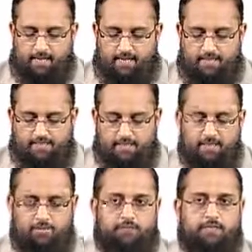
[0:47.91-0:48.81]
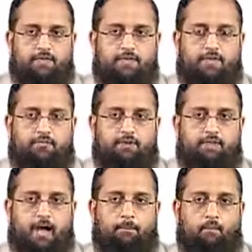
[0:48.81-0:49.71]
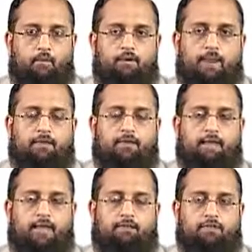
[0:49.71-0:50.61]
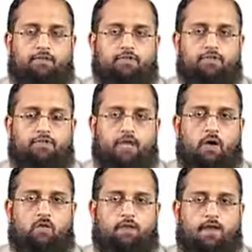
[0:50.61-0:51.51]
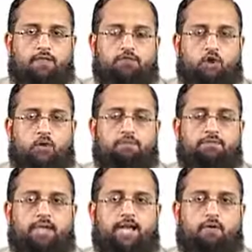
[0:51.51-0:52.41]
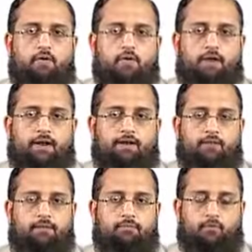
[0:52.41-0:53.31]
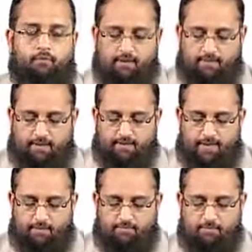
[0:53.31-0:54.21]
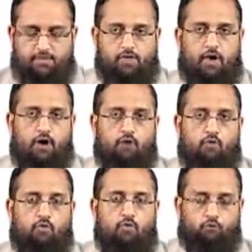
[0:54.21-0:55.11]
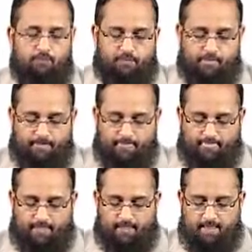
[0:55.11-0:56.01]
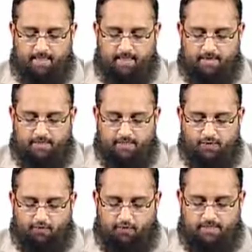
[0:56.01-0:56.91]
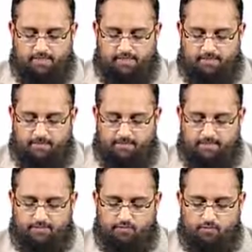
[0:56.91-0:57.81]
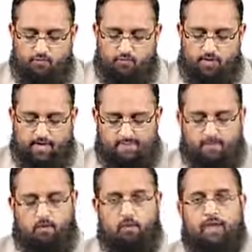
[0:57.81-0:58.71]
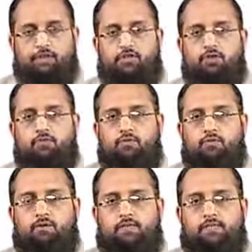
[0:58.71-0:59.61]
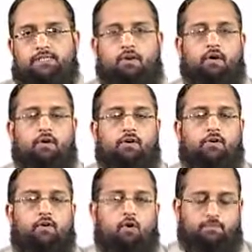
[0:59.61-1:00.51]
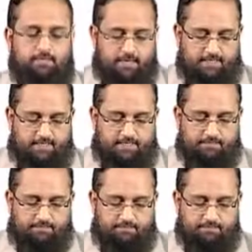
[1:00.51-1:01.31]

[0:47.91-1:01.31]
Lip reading: It is associated with a programming language known as object-oriented programming language or OOP. And software system is viewed as a collection of units called objects.